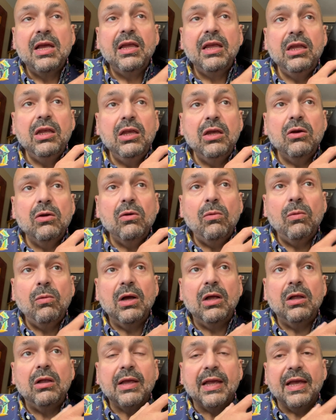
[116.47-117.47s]
You
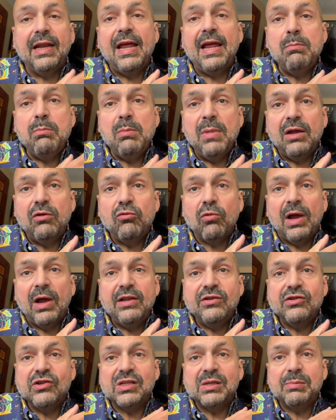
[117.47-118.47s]
will get a
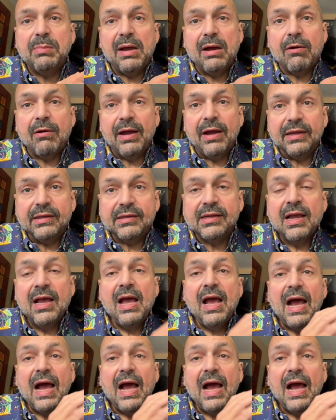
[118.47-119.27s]
mid-range experience.